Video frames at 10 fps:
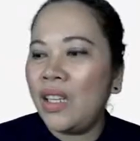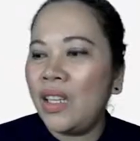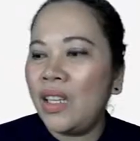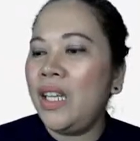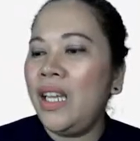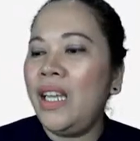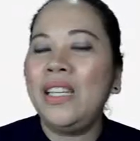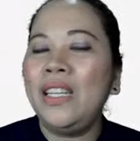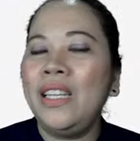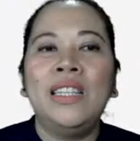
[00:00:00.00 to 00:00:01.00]
Okay,
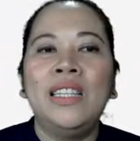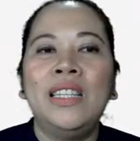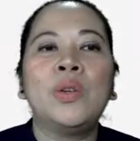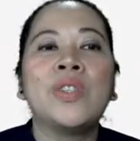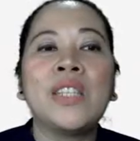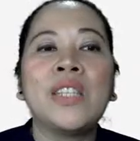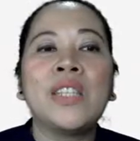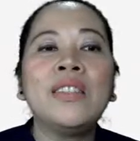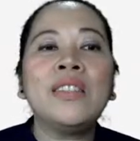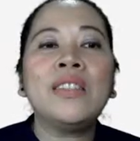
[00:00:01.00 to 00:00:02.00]
so
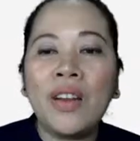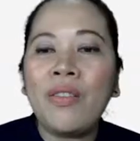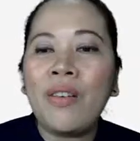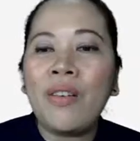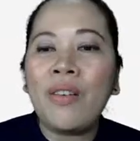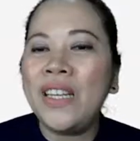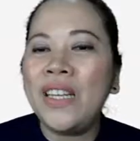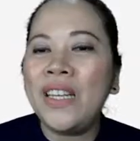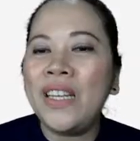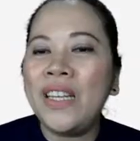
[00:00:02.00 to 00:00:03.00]
since 0 is
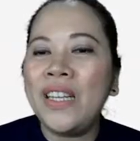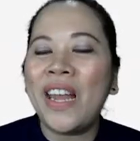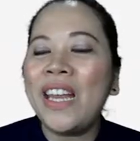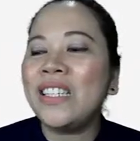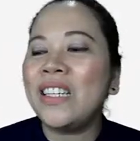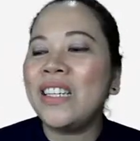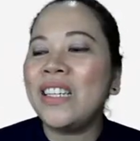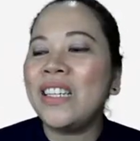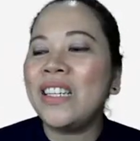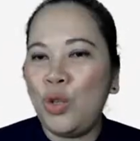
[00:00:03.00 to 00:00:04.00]
not greater
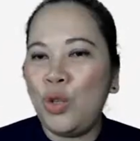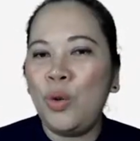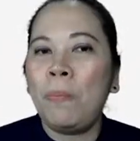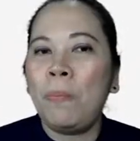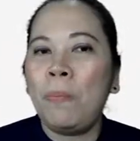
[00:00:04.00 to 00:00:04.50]
than 2,